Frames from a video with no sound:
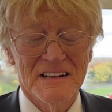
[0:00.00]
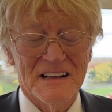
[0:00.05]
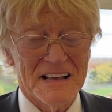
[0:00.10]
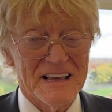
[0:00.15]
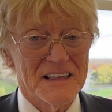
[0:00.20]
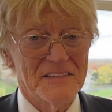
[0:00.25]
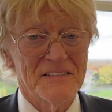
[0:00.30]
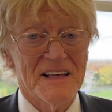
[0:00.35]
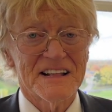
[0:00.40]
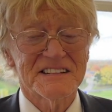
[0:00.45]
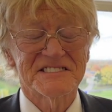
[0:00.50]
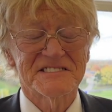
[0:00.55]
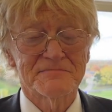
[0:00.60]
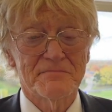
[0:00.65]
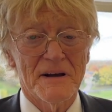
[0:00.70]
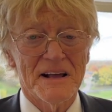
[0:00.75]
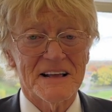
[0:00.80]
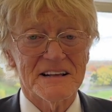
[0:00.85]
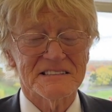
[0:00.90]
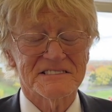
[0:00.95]
in that
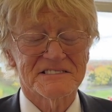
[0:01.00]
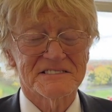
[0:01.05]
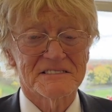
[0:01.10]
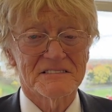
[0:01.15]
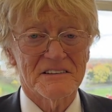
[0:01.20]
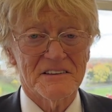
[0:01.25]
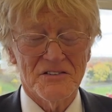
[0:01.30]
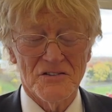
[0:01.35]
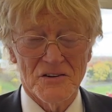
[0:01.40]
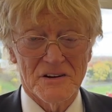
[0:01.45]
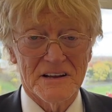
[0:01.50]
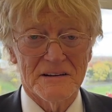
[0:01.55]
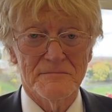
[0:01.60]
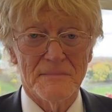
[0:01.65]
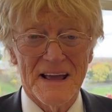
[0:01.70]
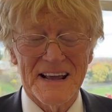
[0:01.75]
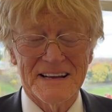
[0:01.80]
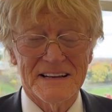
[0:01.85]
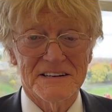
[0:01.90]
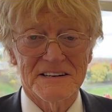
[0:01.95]
space, you can
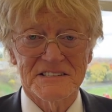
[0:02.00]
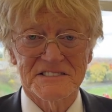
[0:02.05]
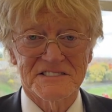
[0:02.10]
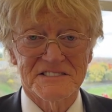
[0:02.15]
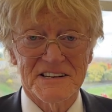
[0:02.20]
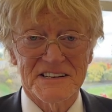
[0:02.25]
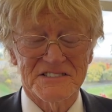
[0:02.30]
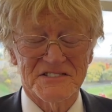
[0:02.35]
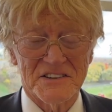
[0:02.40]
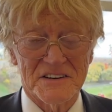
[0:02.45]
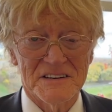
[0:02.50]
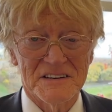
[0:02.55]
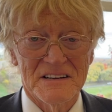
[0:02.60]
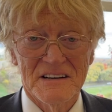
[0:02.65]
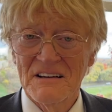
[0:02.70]
make a decision